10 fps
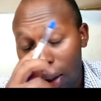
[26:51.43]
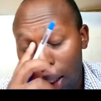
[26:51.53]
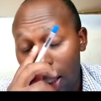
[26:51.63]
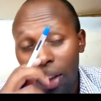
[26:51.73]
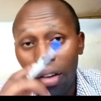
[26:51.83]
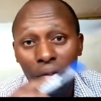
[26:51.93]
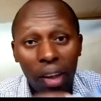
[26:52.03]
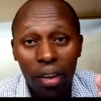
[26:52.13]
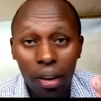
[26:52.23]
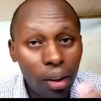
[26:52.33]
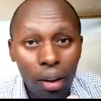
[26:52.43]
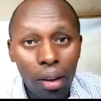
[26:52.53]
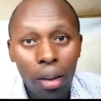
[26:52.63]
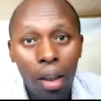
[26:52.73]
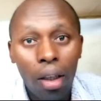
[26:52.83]
kind of
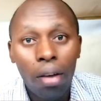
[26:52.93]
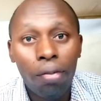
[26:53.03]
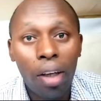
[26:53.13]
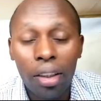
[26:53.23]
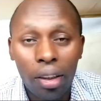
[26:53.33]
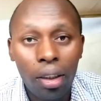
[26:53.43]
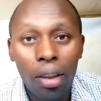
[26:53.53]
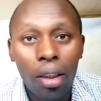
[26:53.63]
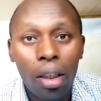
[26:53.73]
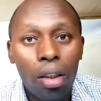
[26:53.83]
vaccine,